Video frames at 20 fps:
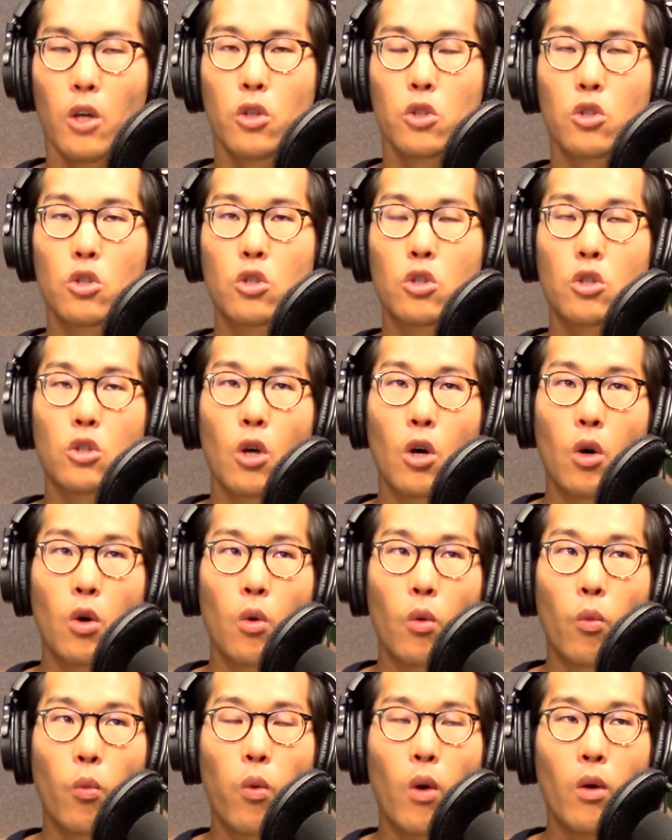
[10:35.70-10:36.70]
So
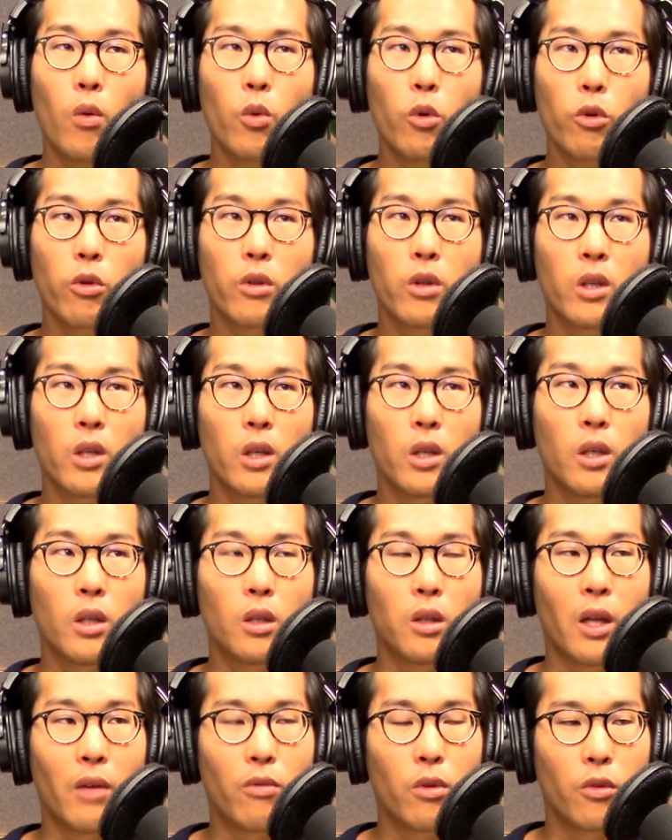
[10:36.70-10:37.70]
what were the
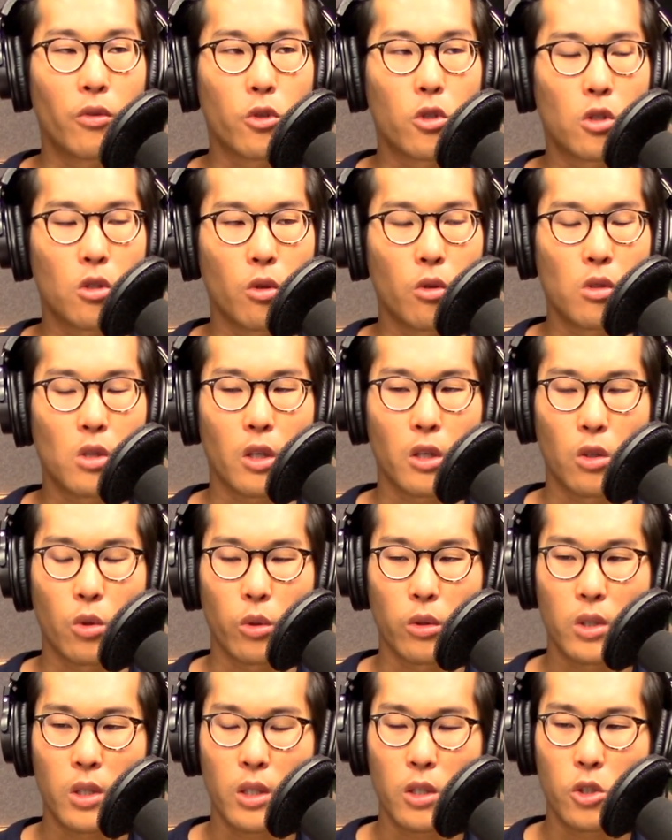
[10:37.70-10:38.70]
level of the students that you were
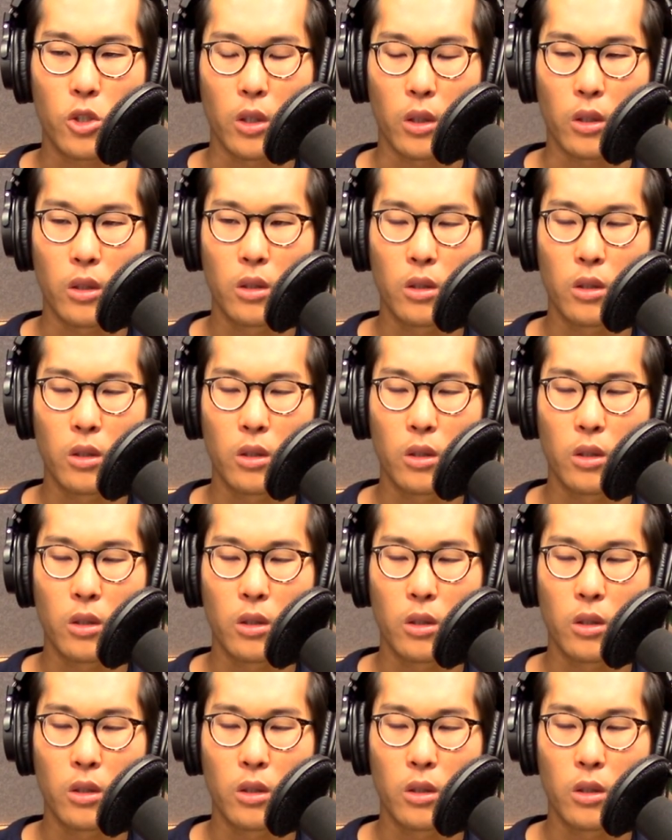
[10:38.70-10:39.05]
teaching?